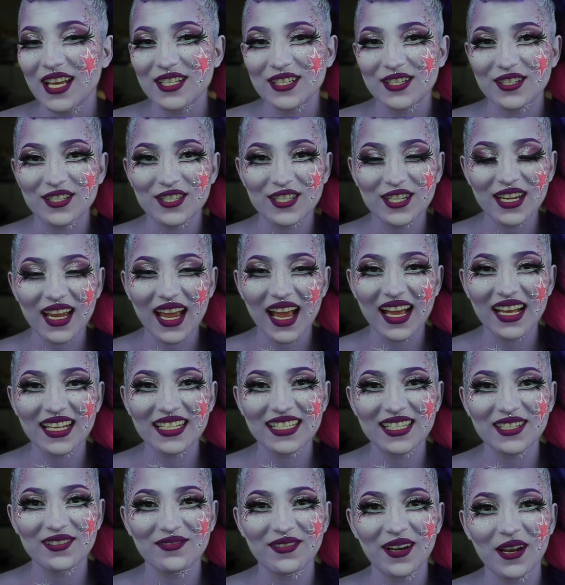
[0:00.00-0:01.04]
So she
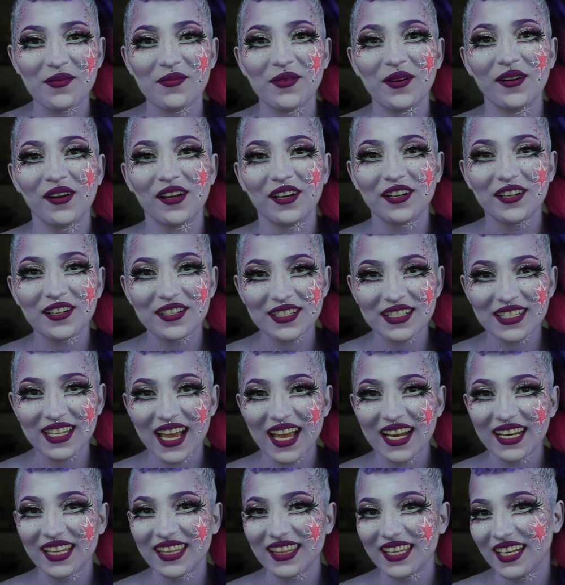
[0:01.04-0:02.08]
has the rainbow on her
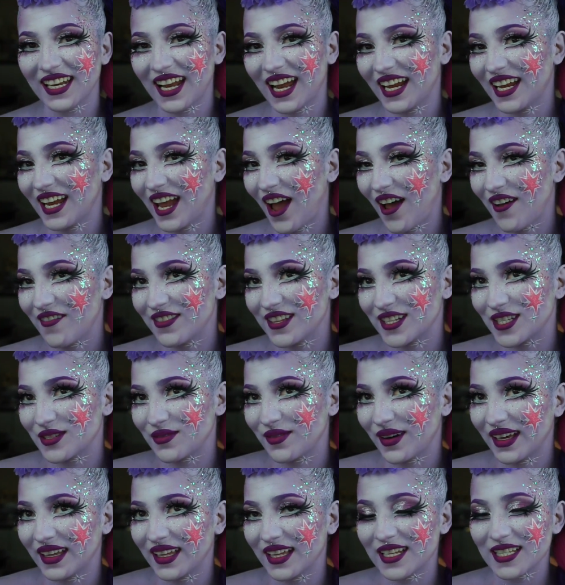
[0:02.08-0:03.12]
side and then I have the
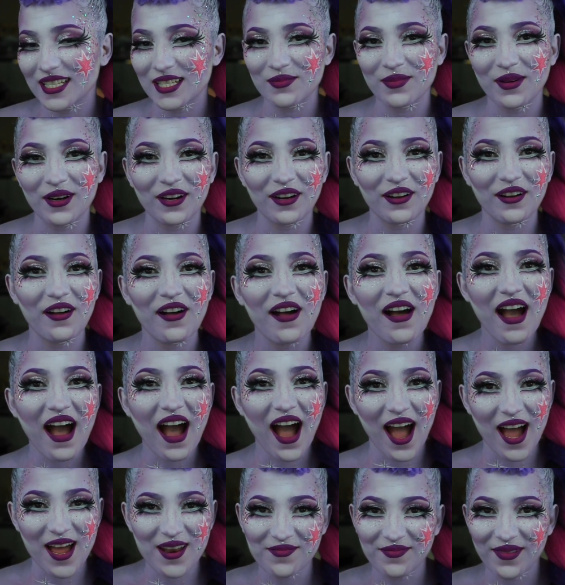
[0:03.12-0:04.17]
Twilight Sparkle
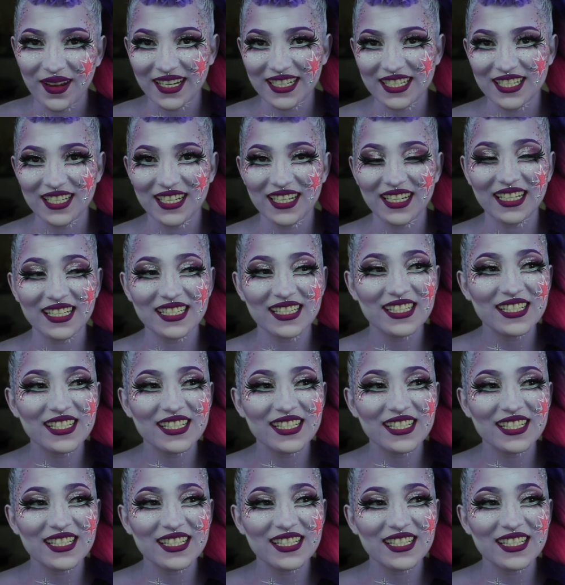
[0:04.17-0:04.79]
on my cheek.